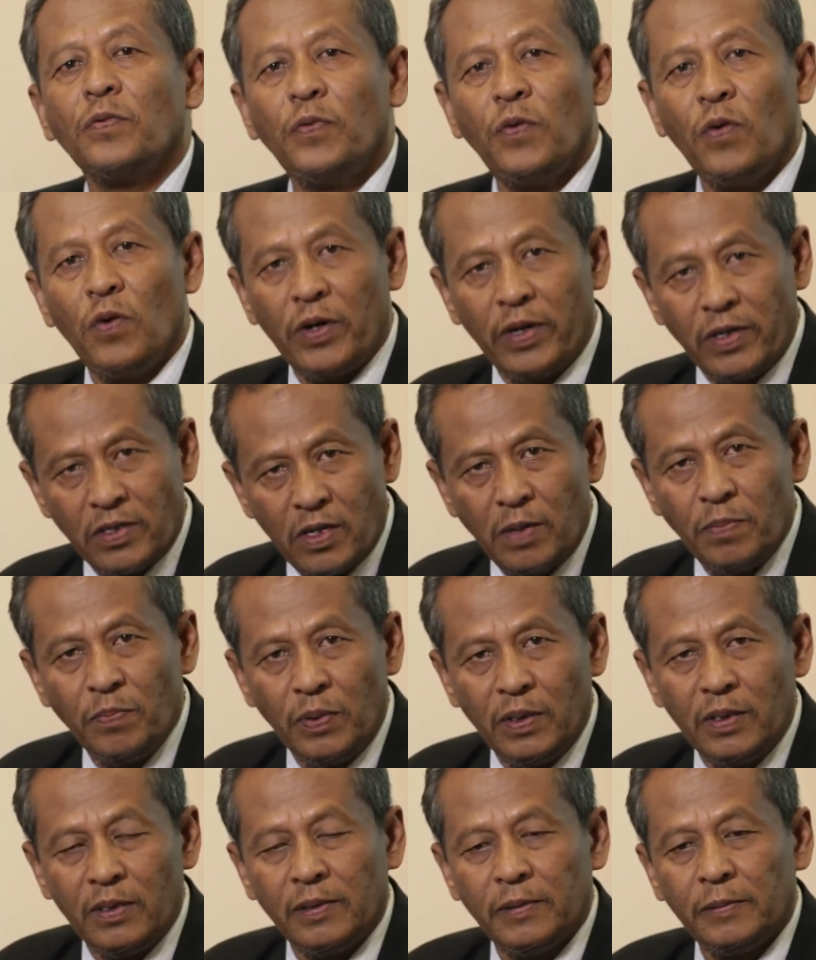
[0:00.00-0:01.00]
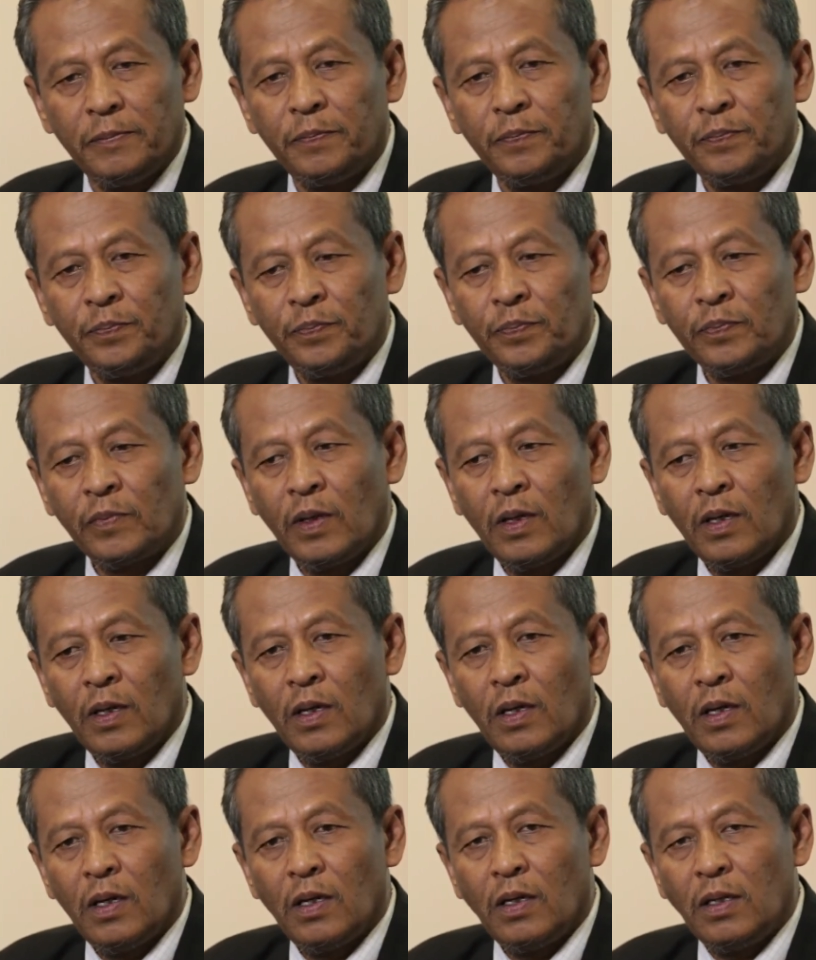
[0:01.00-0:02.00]
for example,
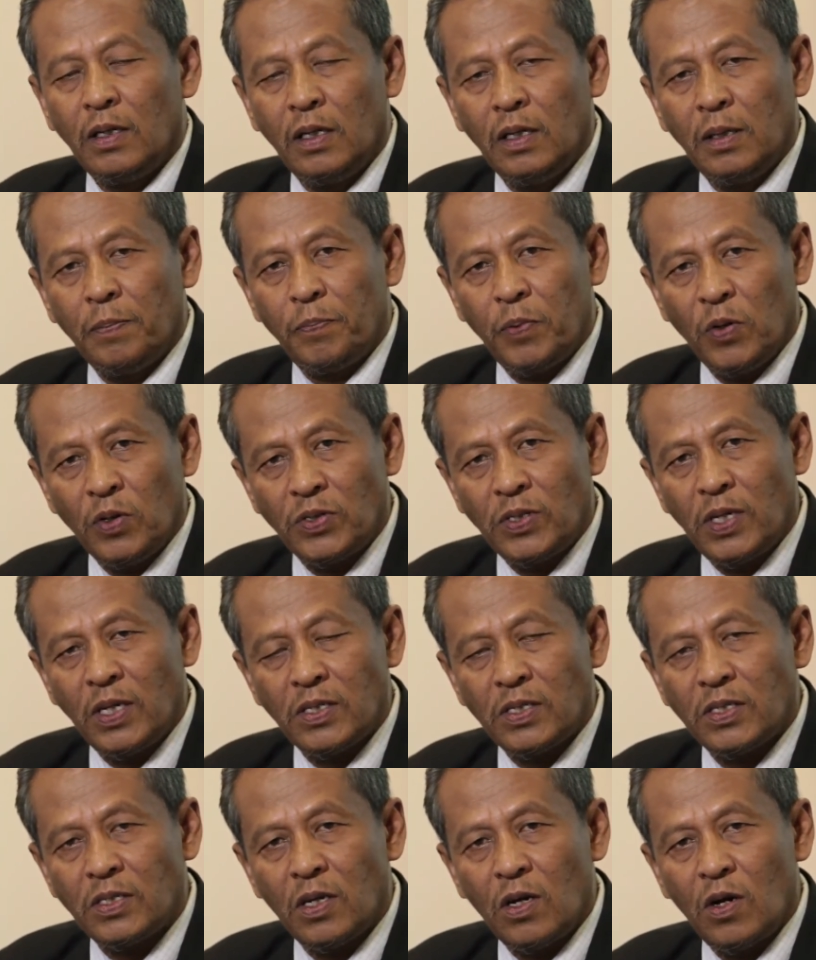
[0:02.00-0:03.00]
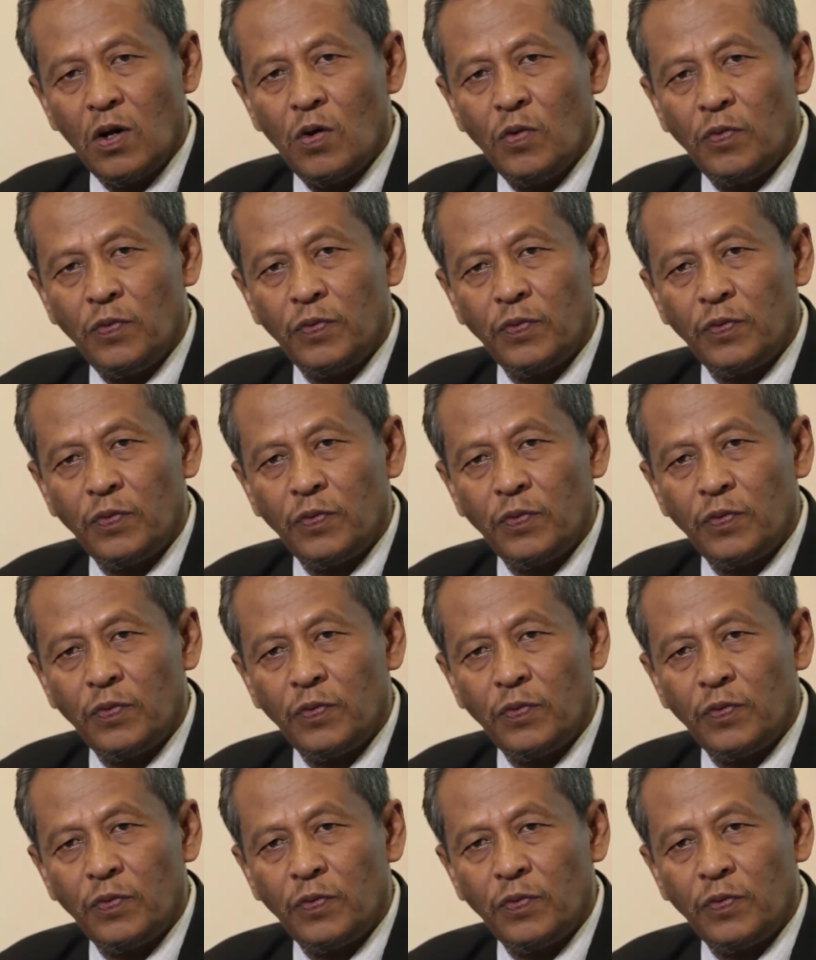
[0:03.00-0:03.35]
the process of